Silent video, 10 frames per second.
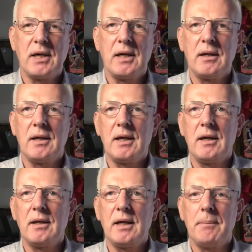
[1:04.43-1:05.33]
and
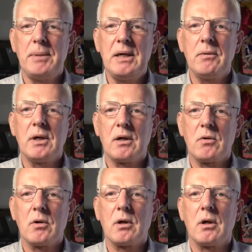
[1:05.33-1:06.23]
they appear in a
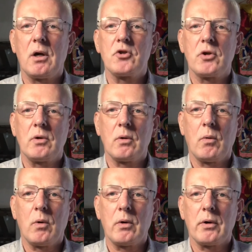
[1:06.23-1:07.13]
chronological
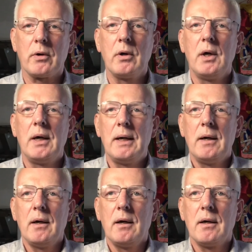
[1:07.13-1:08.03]
order.
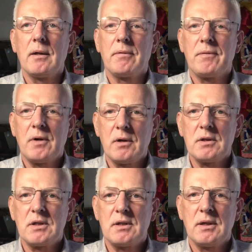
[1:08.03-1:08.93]
The
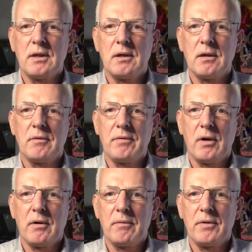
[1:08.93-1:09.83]
first of
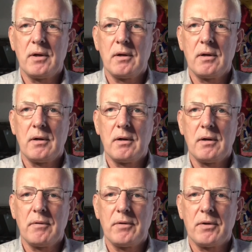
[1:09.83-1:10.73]

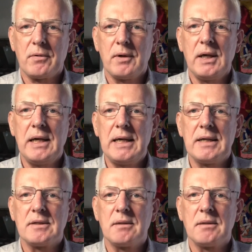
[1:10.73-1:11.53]
the three is a